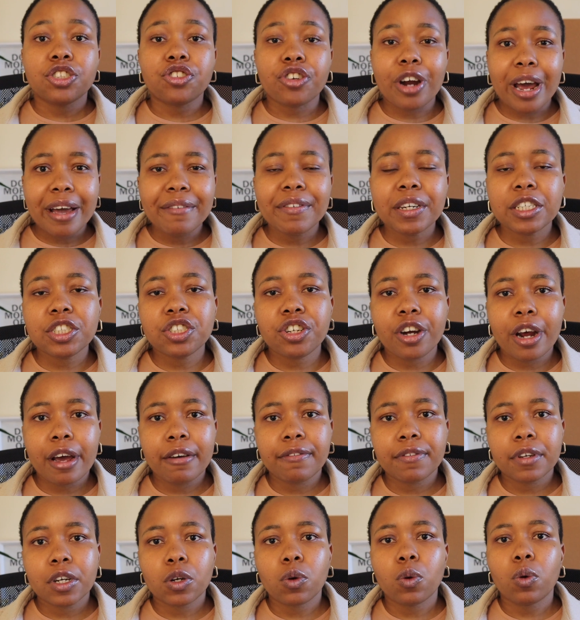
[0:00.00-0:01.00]
Driving
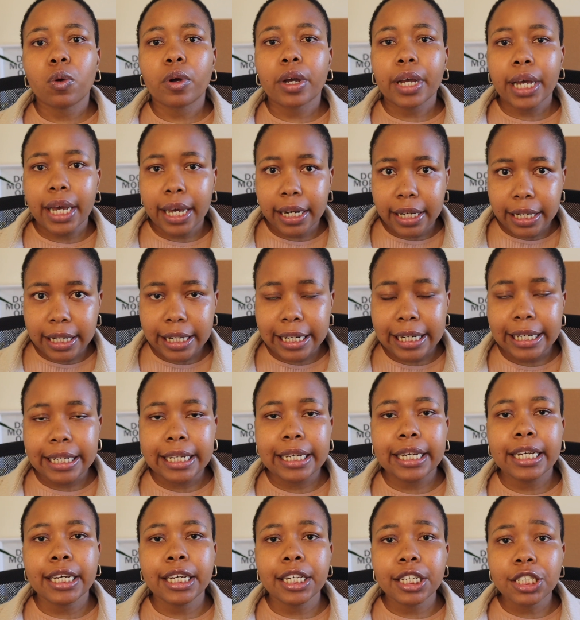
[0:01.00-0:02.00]
traffic
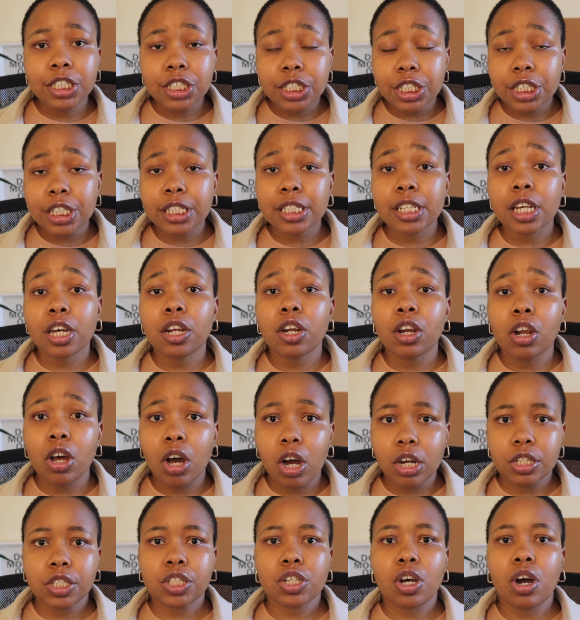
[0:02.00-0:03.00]
organically hinges a
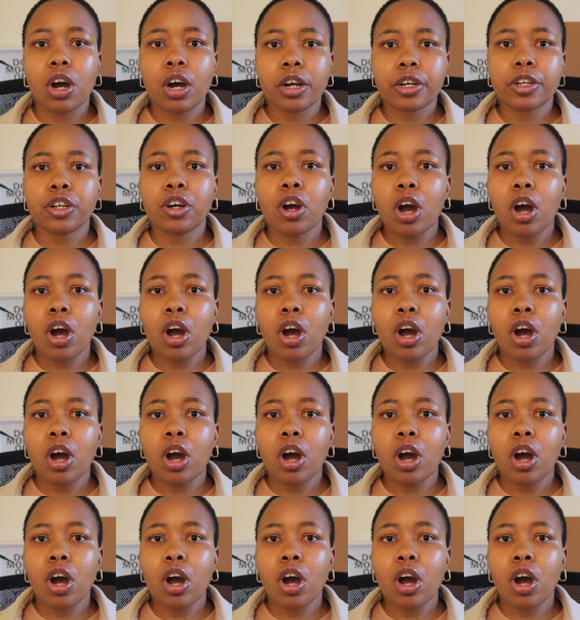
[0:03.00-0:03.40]
lot on